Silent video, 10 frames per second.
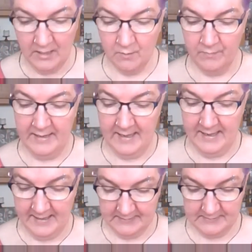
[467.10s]
we
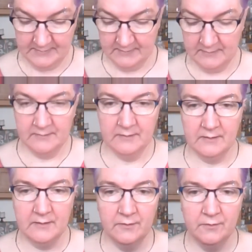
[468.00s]
had
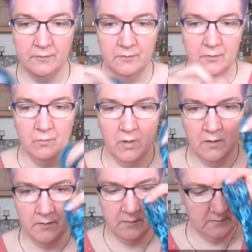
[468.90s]
clue 1,